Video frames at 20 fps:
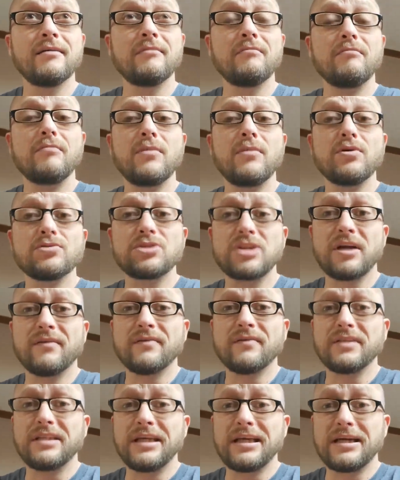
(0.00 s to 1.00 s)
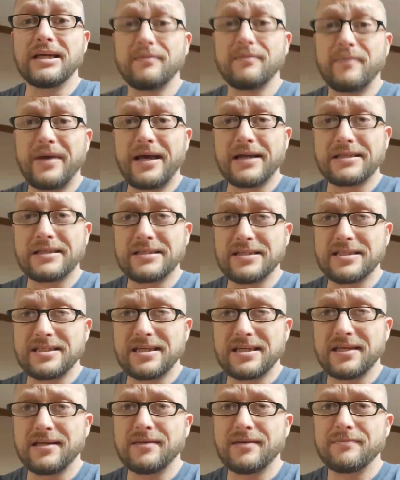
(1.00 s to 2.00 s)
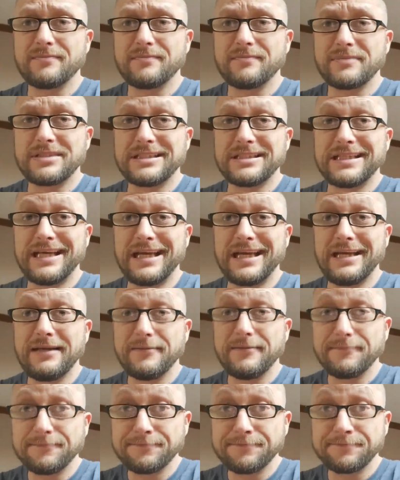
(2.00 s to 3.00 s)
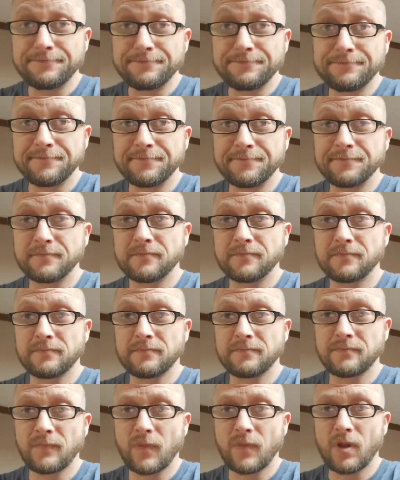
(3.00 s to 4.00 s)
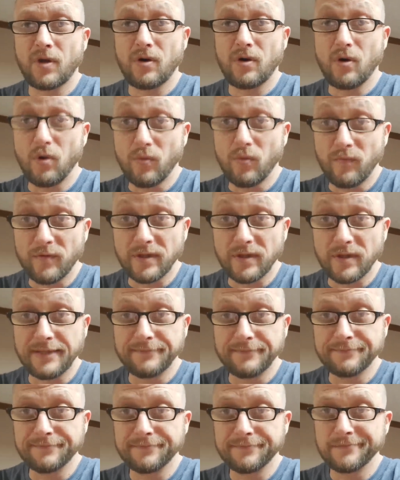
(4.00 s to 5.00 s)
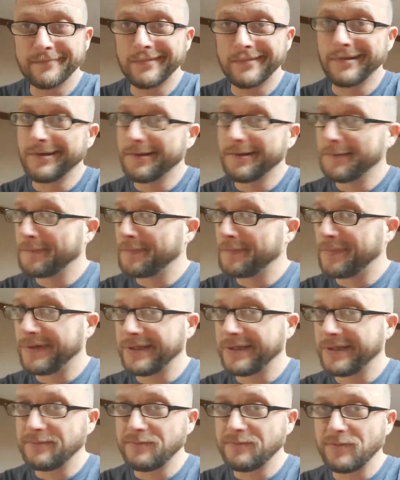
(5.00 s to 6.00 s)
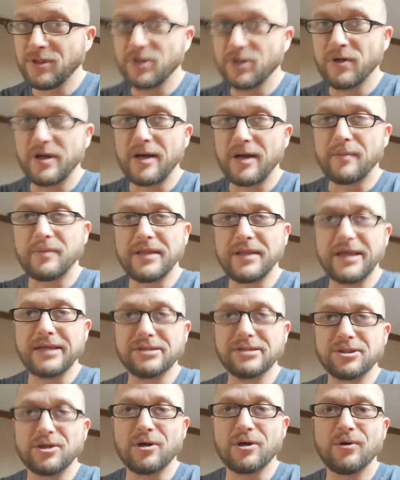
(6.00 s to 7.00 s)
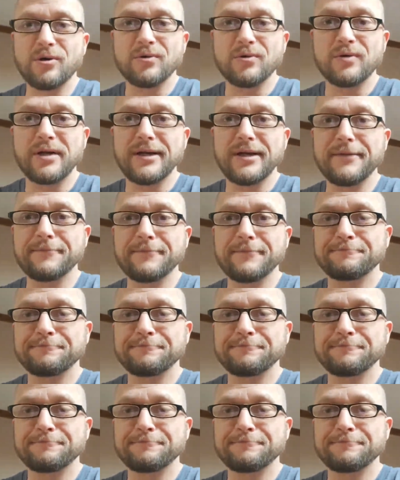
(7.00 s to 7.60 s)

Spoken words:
most everything unpacked and set up today, hopefully. But you know how plans go, right?